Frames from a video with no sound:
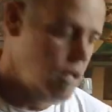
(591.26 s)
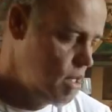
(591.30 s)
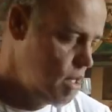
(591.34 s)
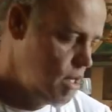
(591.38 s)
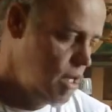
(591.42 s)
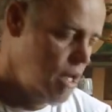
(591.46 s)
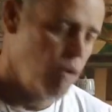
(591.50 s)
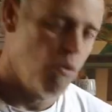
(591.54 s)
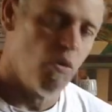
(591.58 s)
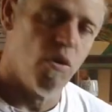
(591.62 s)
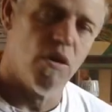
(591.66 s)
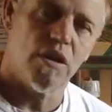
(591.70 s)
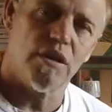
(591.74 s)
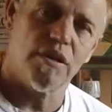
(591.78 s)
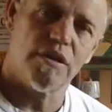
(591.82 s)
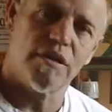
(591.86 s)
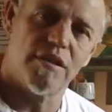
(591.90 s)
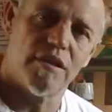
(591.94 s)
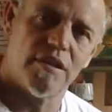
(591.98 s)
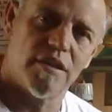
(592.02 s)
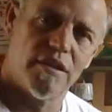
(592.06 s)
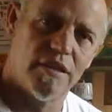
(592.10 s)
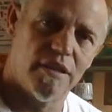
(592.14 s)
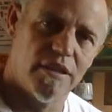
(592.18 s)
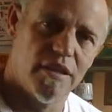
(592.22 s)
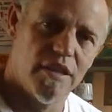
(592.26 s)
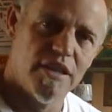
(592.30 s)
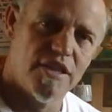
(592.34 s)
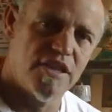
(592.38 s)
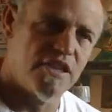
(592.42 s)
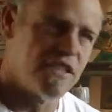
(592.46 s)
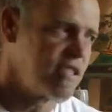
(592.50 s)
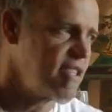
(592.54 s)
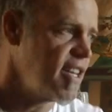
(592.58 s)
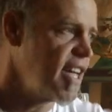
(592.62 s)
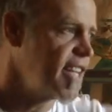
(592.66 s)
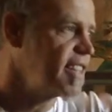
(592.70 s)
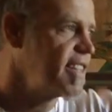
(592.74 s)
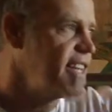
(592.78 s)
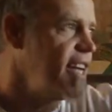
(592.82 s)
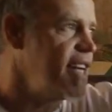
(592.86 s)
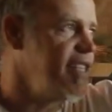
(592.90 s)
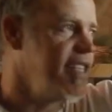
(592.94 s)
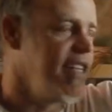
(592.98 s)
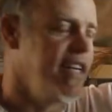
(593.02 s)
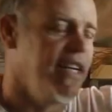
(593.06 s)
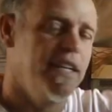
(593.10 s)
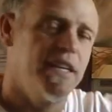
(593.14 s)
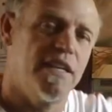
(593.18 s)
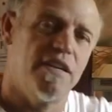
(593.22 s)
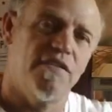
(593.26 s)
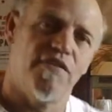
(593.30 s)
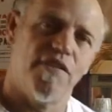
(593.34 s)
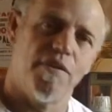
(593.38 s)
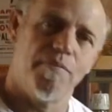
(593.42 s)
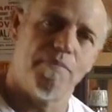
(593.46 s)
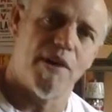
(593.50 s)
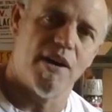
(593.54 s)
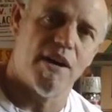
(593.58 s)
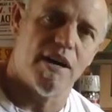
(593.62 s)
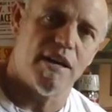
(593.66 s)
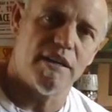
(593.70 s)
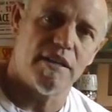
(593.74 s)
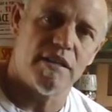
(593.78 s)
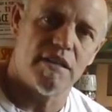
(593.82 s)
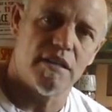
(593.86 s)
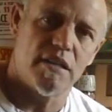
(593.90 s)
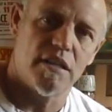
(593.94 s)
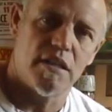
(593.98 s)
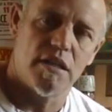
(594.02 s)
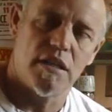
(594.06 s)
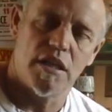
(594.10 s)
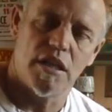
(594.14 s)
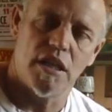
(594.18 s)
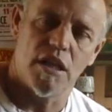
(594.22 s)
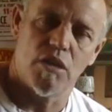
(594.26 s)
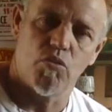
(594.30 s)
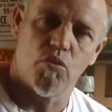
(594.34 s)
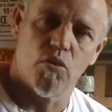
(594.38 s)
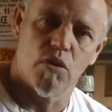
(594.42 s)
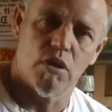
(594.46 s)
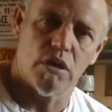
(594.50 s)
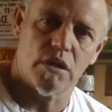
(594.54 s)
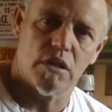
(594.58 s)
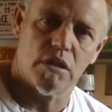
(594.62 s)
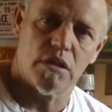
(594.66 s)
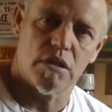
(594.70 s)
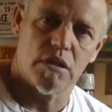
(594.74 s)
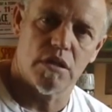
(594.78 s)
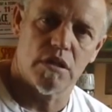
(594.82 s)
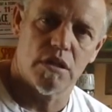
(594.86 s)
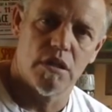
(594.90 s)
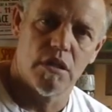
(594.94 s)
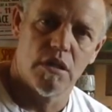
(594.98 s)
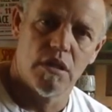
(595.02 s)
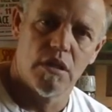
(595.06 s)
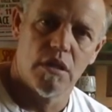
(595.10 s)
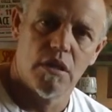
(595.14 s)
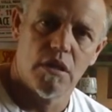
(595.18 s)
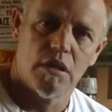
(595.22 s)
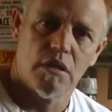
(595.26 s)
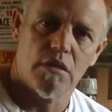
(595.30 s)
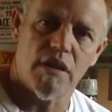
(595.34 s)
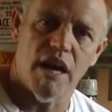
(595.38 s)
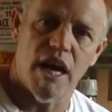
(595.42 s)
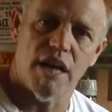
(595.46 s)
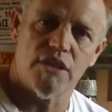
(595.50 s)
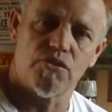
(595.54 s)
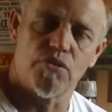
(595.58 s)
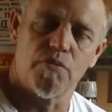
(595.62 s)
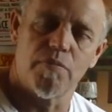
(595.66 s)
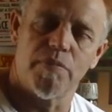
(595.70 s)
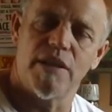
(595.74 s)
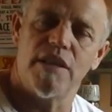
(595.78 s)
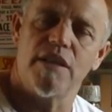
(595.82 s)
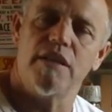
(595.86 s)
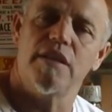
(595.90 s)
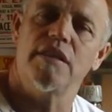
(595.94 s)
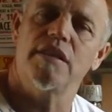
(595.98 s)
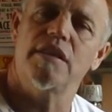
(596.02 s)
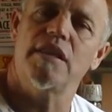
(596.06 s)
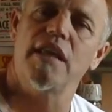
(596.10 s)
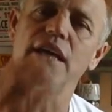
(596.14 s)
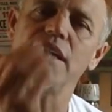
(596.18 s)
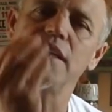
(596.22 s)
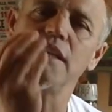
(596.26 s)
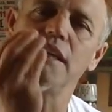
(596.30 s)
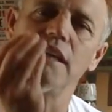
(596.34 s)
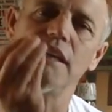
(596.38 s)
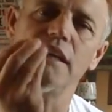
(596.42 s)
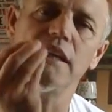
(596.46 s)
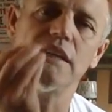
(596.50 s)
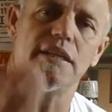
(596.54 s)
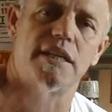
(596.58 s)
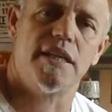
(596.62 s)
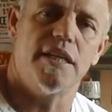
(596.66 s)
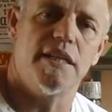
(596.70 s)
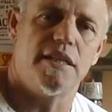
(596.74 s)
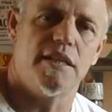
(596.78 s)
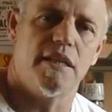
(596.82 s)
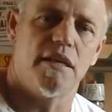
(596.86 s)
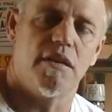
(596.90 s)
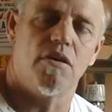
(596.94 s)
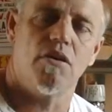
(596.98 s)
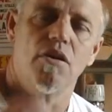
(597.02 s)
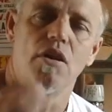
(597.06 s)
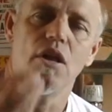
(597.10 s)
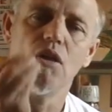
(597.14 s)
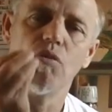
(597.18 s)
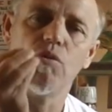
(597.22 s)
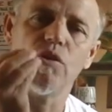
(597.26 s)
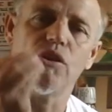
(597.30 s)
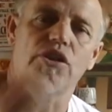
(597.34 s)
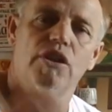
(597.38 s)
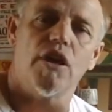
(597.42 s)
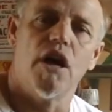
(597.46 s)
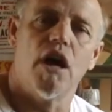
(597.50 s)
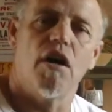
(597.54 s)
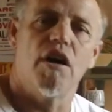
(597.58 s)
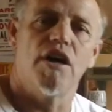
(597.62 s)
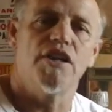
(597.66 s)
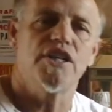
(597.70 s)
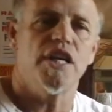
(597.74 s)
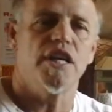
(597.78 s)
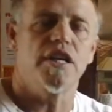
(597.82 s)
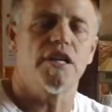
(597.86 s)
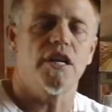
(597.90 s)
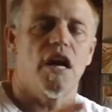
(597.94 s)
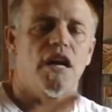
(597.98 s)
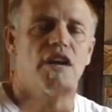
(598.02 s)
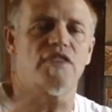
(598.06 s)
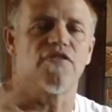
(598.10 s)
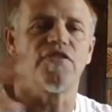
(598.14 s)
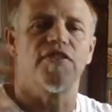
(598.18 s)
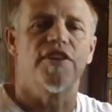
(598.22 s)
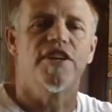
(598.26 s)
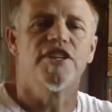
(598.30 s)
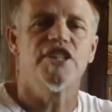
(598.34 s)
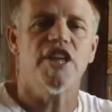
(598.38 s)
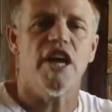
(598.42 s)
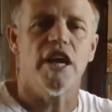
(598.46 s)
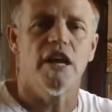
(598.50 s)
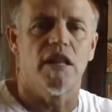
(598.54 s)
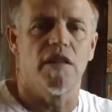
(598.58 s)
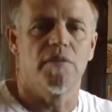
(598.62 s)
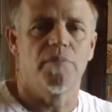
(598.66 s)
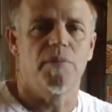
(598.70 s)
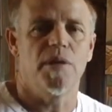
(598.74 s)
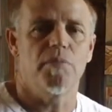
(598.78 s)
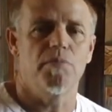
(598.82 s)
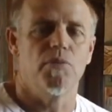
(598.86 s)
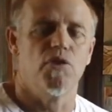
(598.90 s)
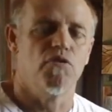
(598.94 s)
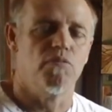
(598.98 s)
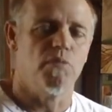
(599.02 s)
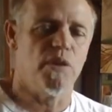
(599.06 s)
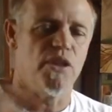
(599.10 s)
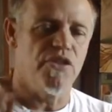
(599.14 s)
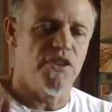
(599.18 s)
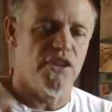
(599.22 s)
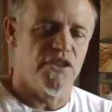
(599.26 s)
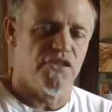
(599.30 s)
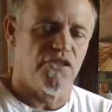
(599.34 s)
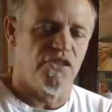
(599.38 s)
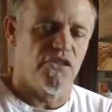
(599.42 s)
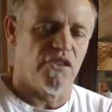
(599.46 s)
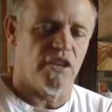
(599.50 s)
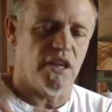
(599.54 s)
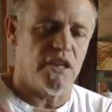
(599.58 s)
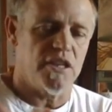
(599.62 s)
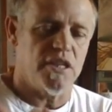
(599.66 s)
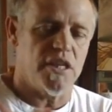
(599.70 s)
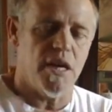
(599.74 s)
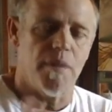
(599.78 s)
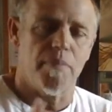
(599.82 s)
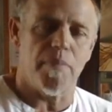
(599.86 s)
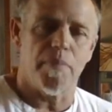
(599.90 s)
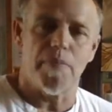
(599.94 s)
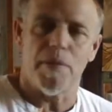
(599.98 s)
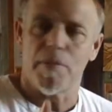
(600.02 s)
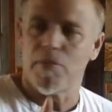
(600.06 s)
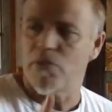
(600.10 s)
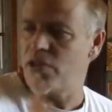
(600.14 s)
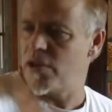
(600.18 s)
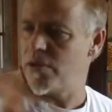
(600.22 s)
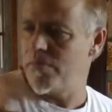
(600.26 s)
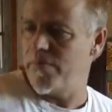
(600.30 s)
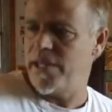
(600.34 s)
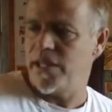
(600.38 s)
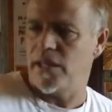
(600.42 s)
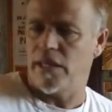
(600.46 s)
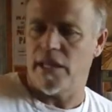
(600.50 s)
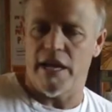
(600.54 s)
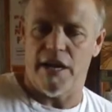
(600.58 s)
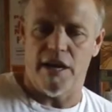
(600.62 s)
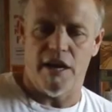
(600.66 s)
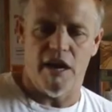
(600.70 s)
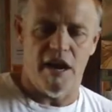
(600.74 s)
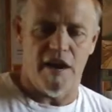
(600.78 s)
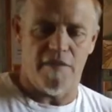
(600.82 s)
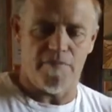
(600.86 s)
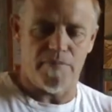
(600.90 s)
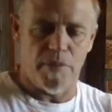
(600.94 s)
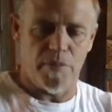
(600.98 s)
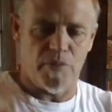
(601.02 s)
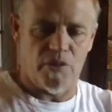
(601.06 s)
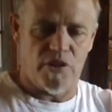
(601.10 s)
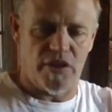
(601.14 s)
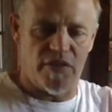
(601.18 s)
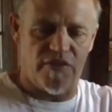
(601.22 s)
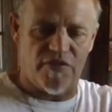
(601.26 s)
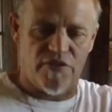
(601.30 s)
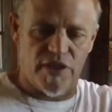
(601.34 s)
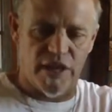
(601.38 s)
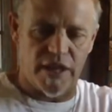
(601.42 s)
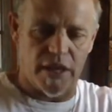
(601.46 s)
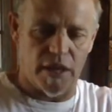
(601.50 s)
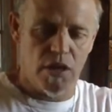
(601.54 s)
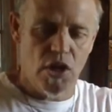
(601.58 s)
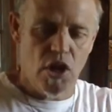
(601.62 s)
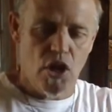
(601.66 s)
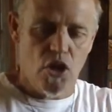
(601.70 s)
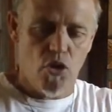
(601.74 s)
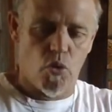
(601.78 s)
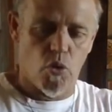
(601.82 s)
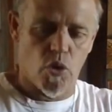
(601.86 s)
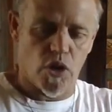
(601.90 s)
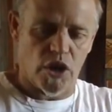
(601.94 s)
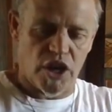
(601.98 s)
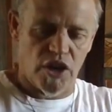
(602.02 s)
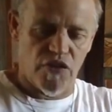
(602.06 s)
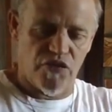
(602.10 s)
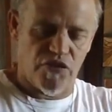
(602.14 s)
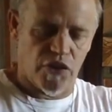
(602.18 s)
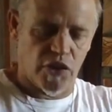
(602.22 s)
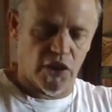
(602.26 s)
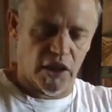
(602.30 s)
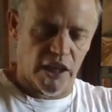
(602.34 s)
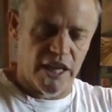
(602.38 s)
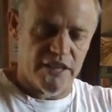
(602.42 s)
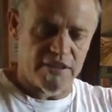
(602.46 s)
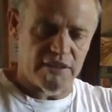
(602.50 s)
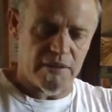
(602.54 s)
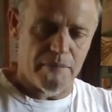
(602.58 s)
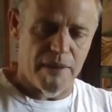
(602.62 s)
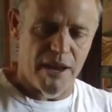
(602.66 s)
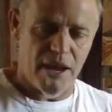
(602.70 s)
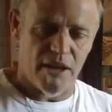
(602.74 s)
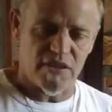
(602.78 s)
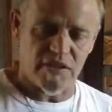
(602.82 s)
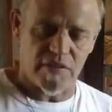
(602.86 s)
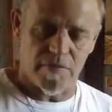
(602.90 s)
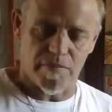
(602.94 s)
it worked, just like they did it in Vermont. It worked. grassroots, but they did it in detail with knowledge and not a fringe element movement. This is a contemporary people that have been laid off, people that are freaking working for less amounts of